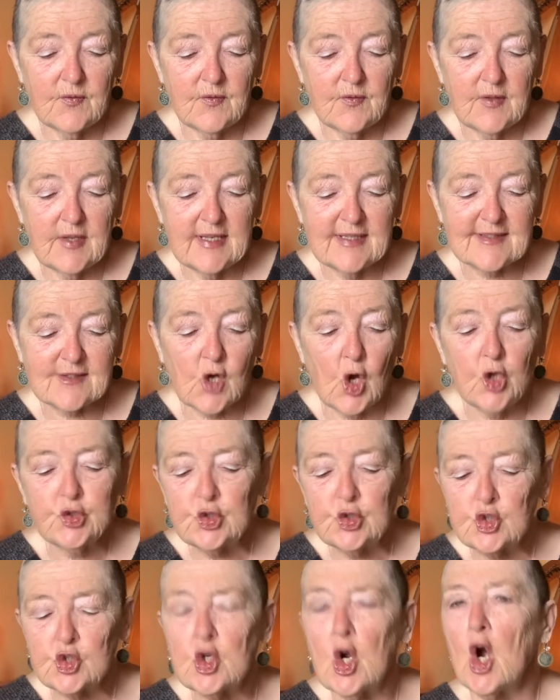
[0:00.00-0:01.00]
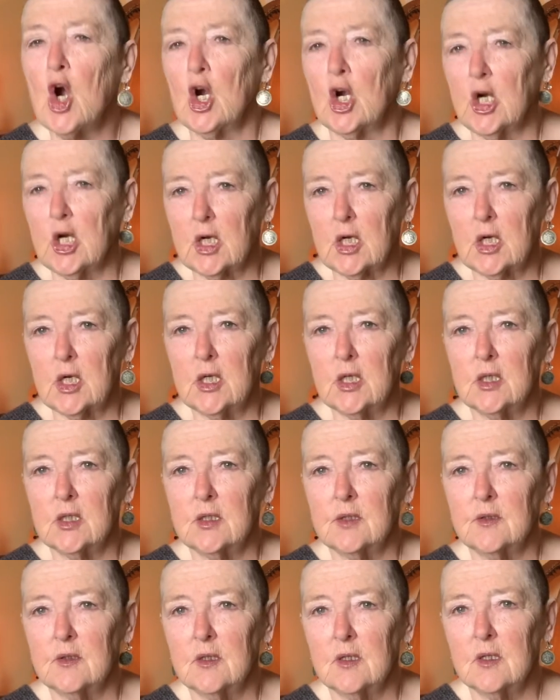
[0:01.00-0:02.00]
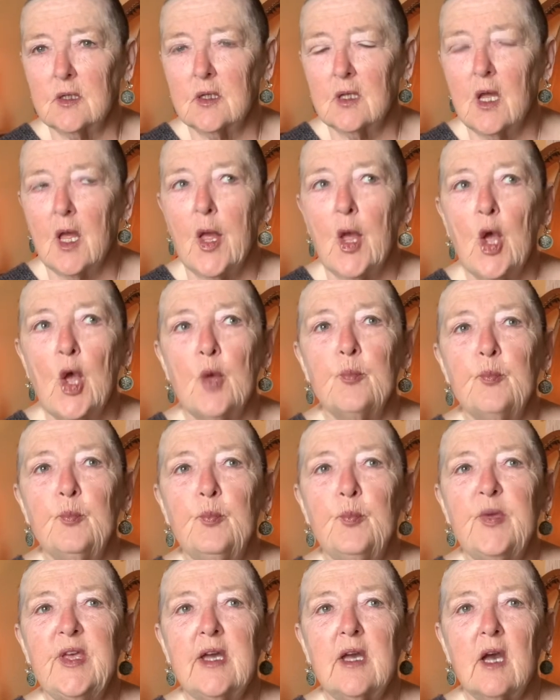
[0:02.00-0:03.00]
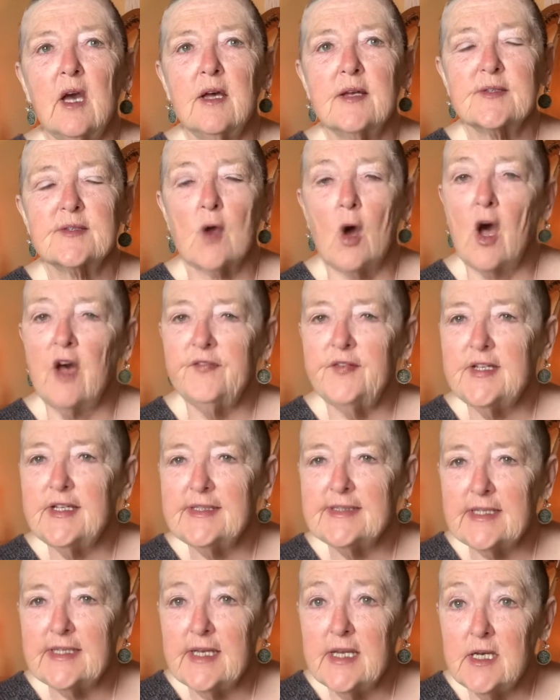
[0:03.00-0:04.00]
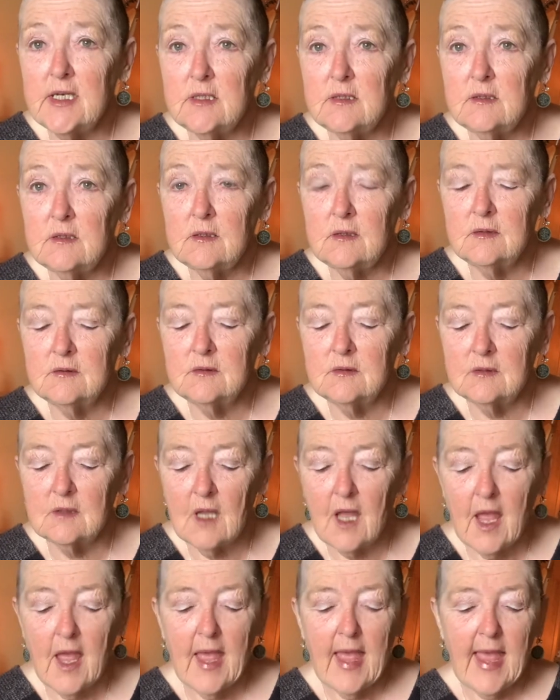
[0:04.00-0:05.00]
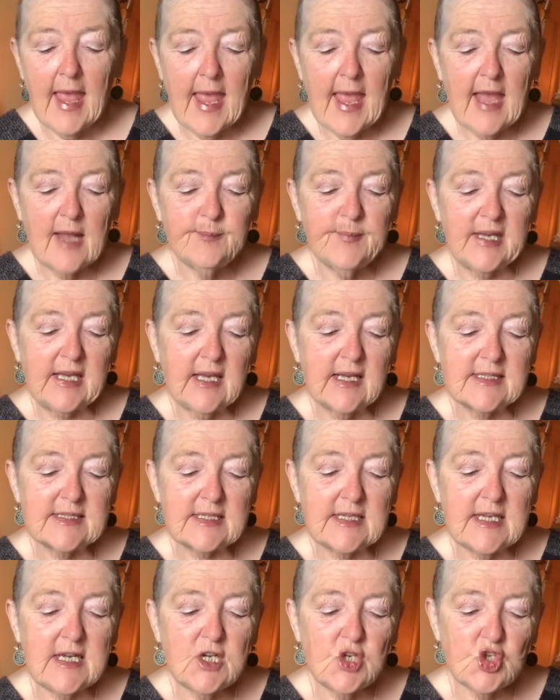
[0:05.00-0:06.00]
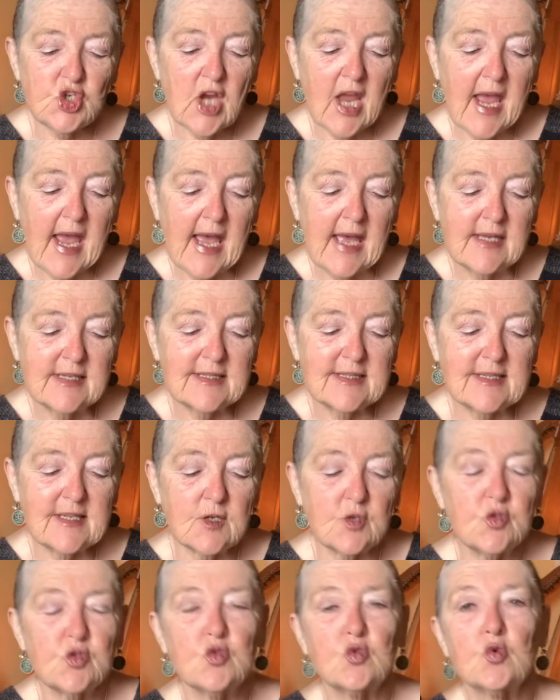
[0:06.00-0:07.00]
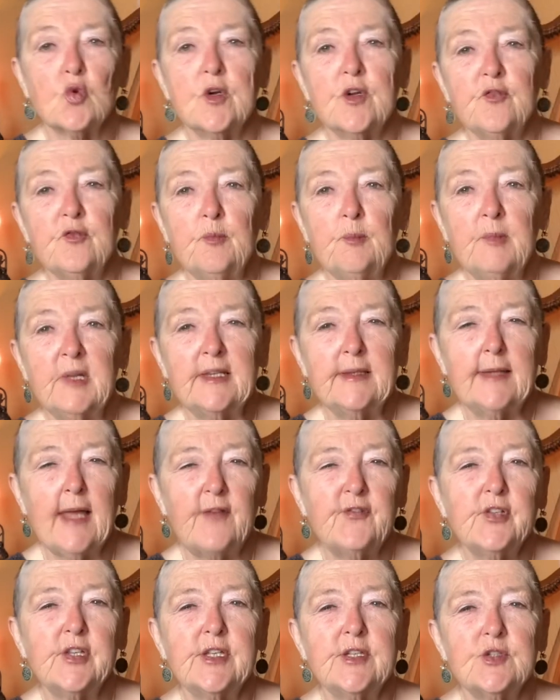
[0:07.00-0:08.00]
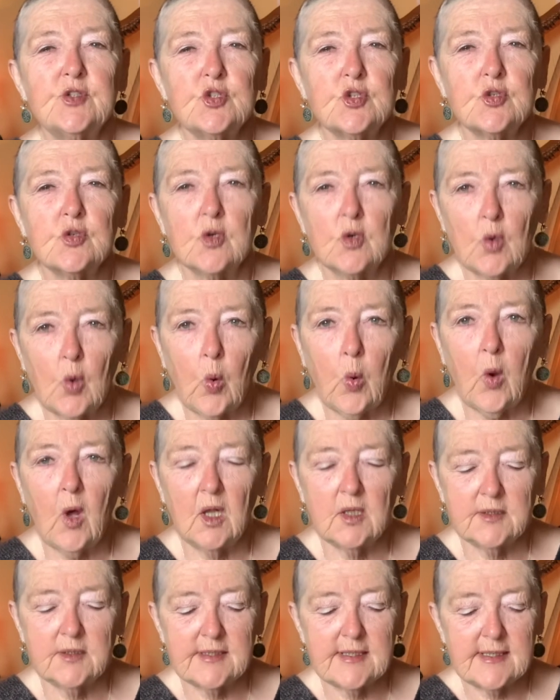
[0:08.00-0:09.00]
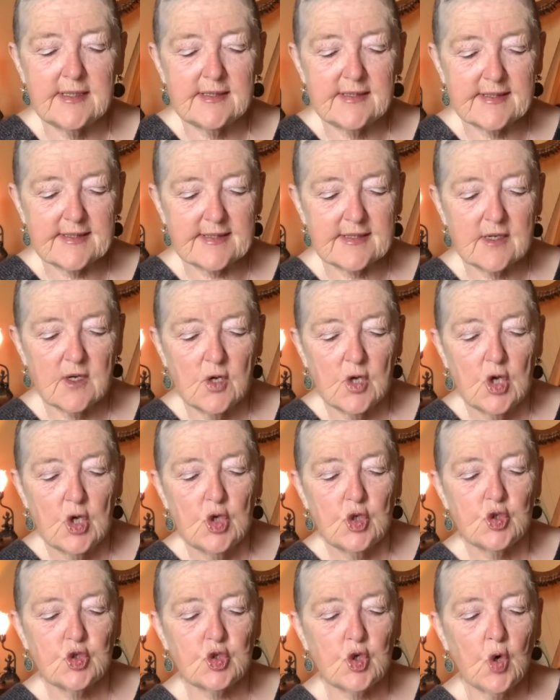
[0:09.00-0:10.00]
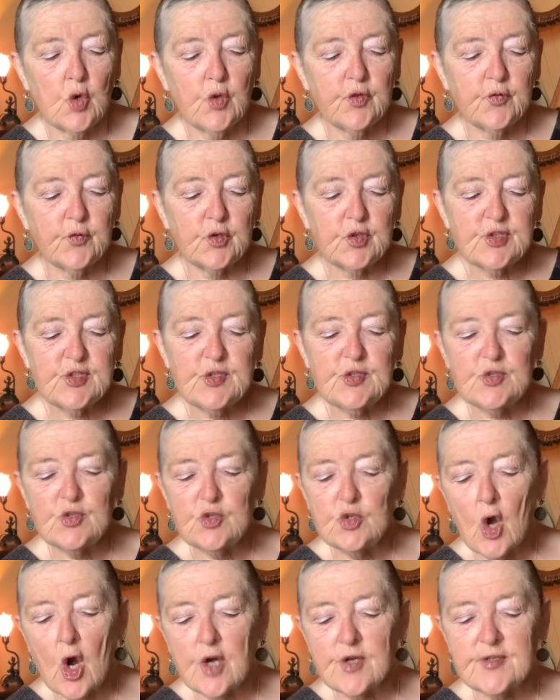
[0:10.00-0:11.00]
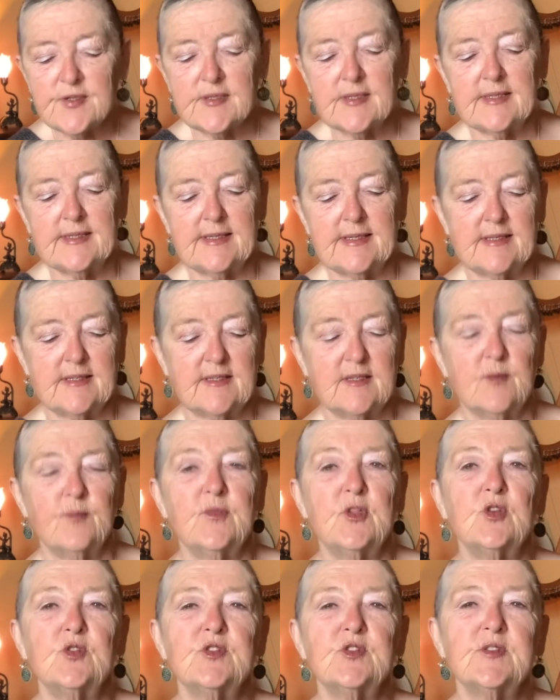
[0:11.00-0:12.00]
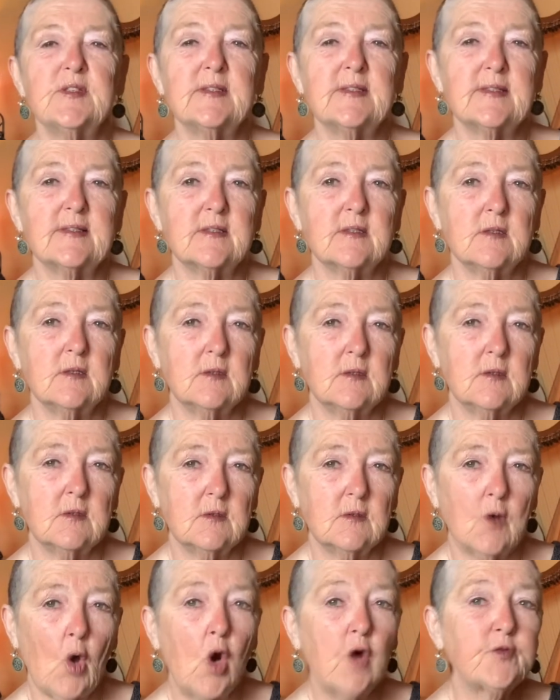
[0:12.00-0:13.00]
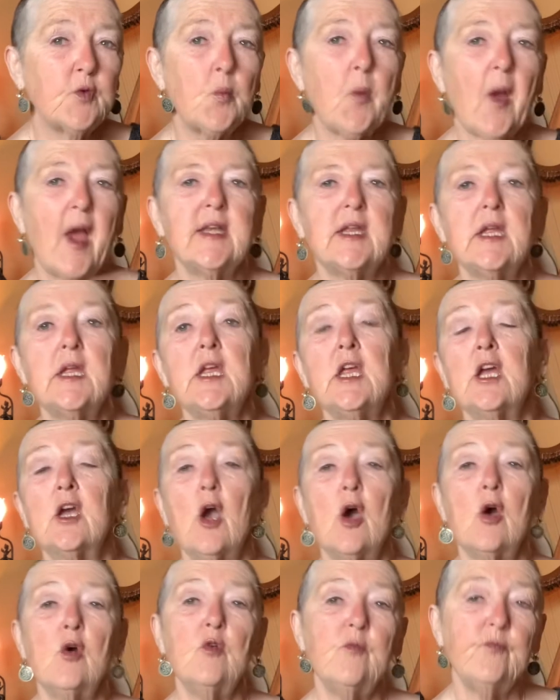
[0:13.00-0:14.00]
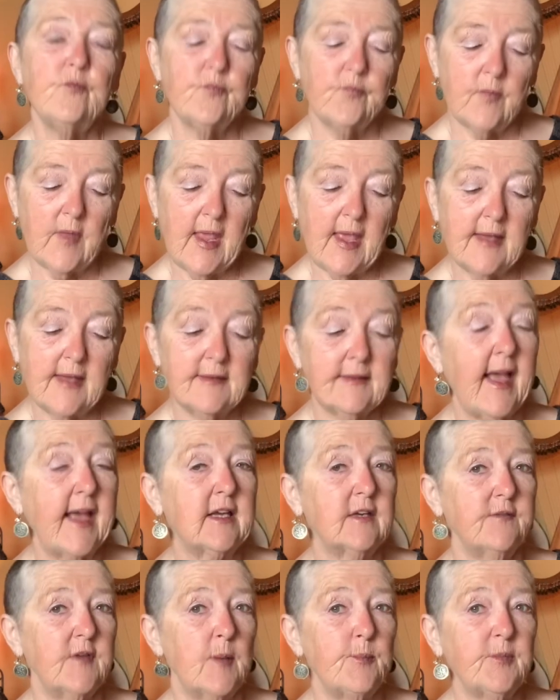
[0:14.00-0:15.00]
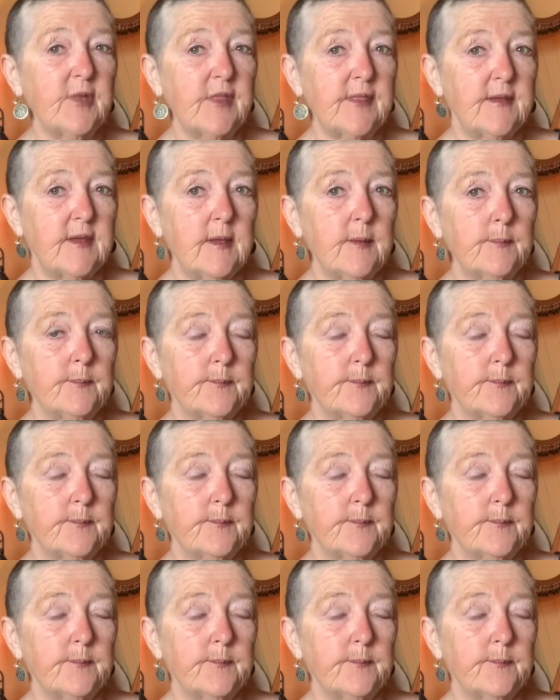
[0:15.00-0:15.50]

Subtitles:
it's called dark because often it's hidden, and because each has sort of malevolent qualities. So the first is narcissism. There's this overriding ego and lack of empathy.